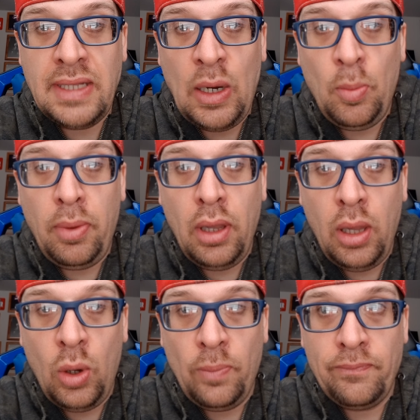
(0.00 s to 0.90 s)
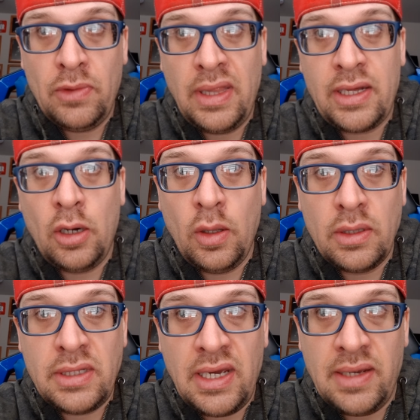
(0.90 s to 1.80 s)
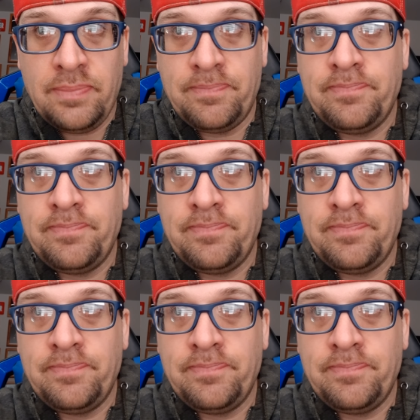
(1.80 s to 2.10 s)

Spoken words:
down below, like all the time.